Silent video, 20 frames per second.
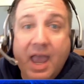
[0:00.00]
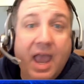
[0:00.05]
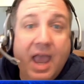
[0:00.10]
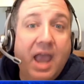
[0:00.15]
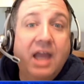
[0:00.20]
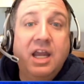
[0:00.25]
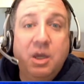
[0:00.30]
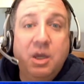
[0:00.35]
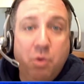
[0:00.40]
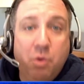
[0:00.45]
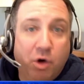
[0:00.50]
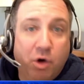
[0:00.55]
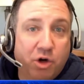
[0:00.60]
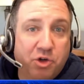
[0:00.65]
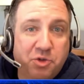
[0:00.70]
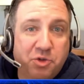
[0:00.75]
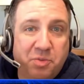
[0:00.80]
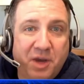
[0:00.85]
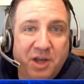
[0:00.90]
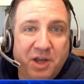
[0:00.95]
any
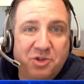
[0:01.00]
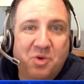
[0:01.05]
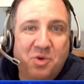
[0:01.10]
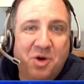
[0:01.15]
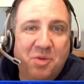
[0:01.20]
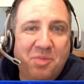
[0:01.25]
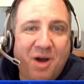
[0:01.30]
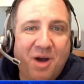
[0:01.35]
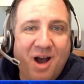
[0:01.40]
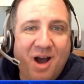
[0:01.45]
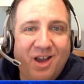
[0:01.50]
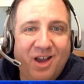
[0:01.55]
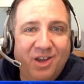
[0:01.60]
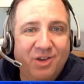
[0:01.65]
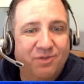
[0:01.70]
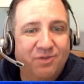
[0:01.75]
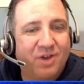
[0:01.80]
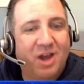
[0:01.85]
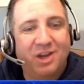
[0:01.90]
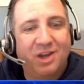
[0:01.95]
workspace whereby
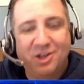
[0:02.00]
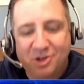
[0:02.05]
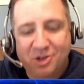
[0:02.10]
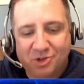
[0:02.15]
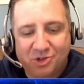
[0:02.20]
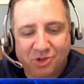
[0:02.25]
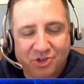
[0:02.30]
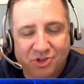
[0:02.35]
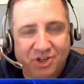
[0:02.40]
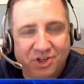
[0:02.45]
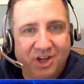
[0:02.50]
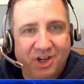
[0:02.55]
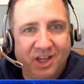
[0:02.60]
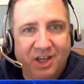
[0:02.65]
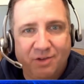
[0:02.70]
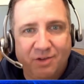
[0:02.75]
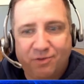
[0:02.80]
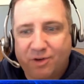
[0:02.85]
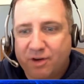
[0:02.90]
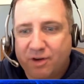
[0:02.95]
you've got a user
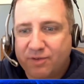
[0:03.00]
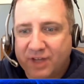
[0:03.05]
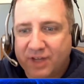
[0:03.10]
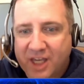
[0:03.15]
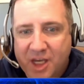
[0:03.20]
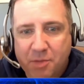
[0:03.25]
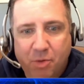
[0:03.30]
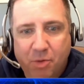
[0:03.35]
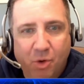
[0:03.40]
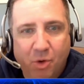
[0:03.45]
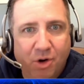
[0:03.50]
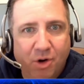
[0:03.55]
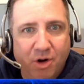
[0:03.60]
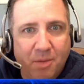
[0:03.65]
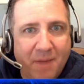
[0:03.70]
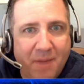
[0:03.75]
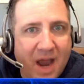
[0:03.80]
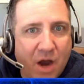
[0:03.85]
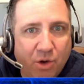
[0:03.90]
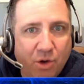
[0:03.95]
sitting in front of a keyboard,
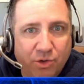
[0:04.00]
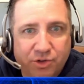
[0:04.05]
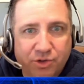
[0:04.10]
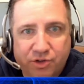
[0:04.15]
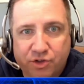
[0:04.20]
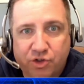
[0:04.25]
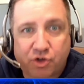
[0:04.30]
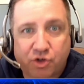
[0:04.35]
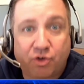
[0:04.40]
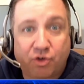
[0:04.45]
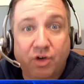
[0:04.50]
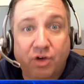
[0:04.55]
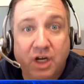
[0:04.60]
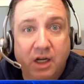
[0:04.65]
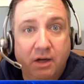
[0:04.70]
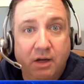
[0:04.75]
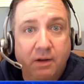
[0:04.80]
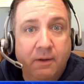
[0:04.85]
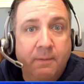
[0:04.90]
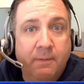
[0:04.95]
a mouse, a
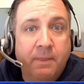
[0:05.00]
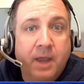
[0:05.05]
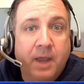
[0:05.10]
screen,